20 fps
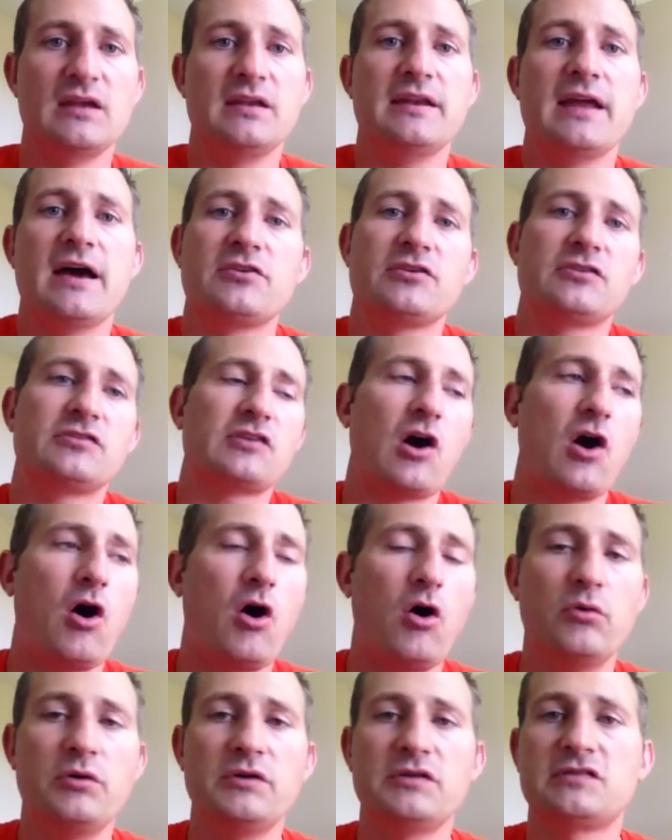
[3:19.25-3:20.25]
Now there's
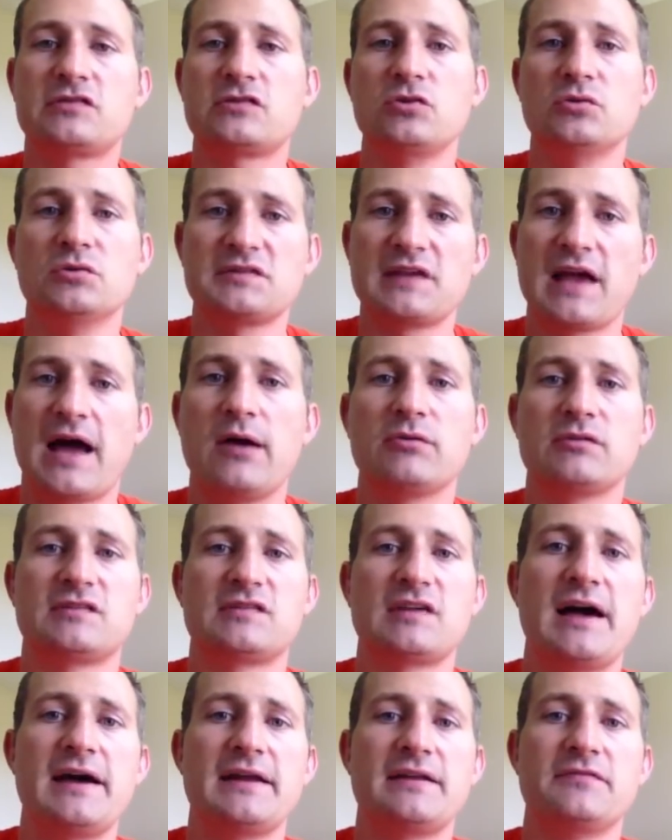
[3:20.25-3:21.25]
always schools
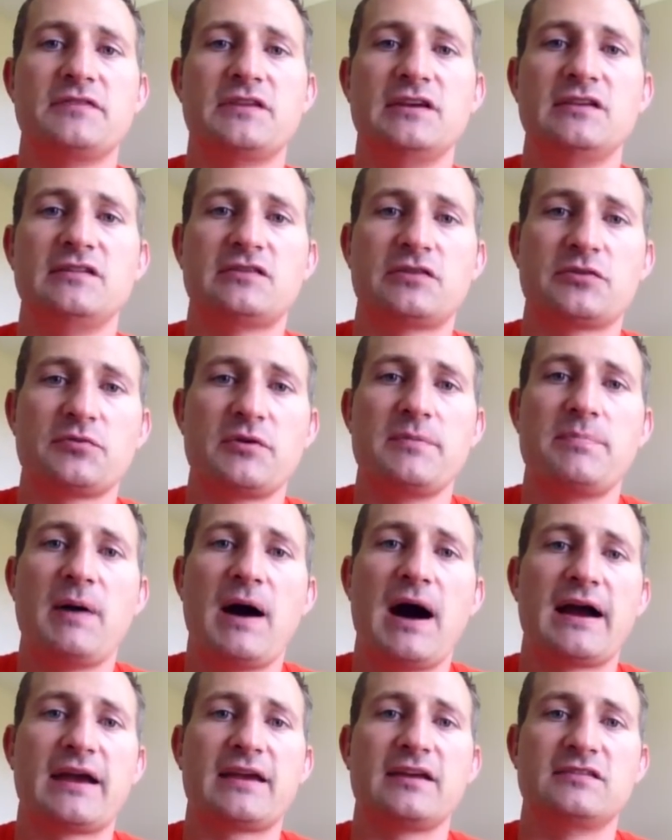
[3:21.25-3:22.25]
outside of these three
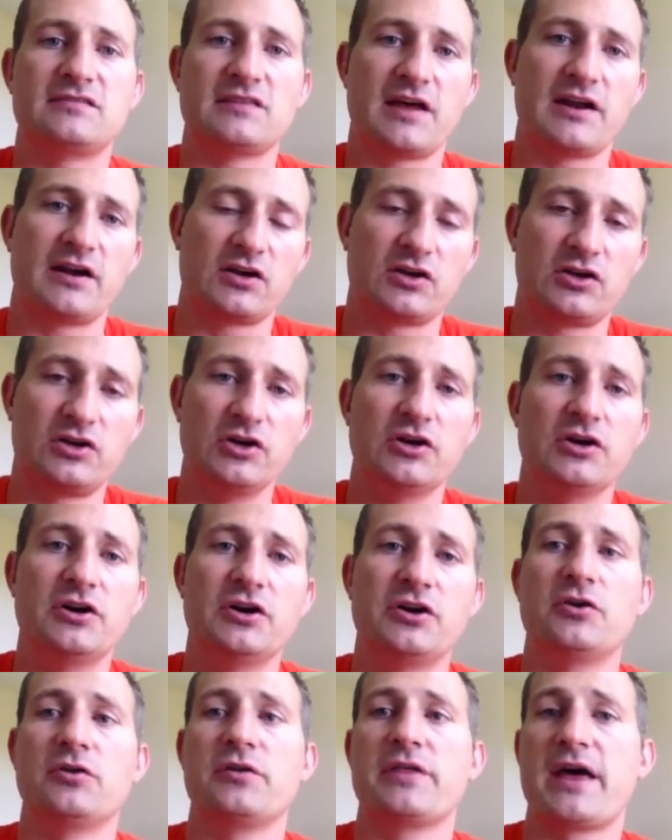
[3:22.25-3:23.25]
pockets that are
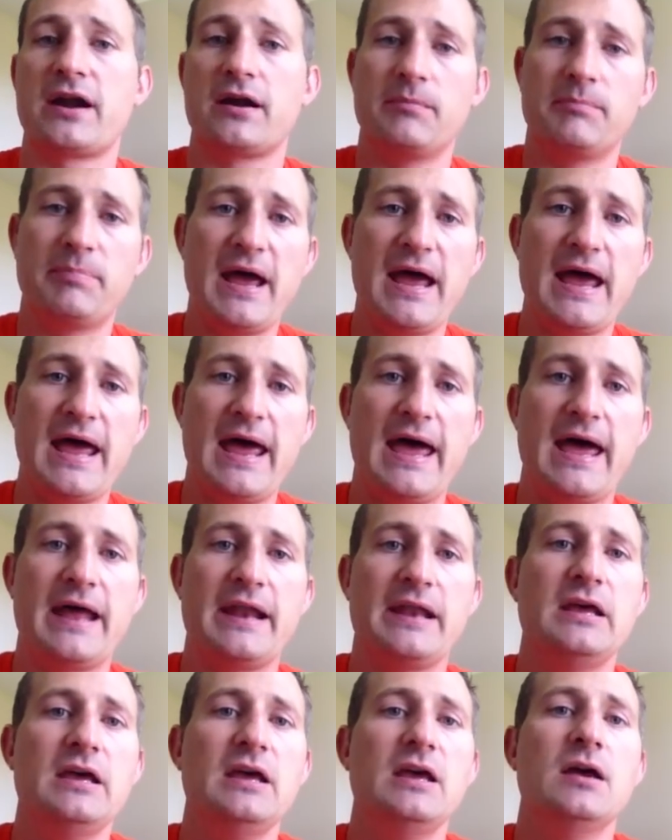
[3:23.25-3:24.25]
good or that are
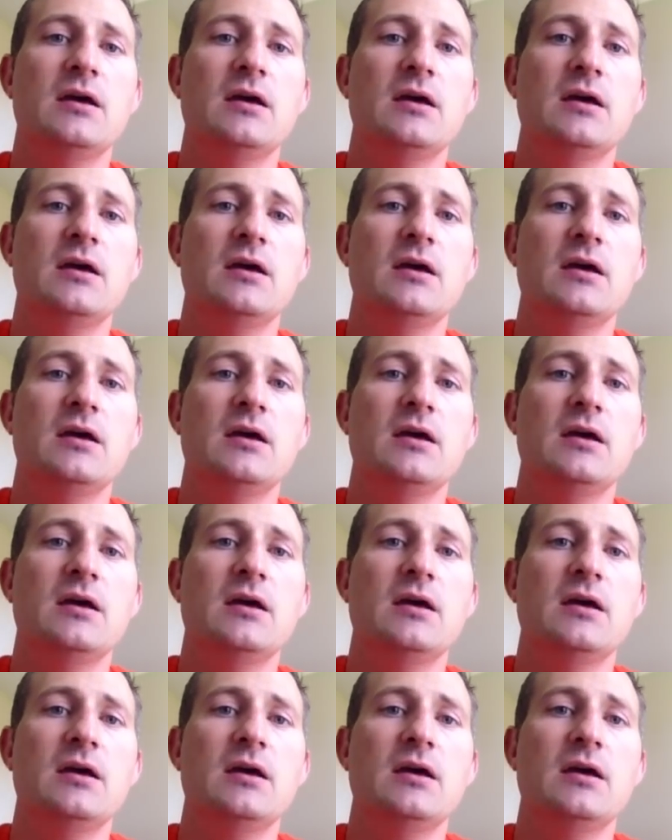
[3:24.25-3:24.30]
bad,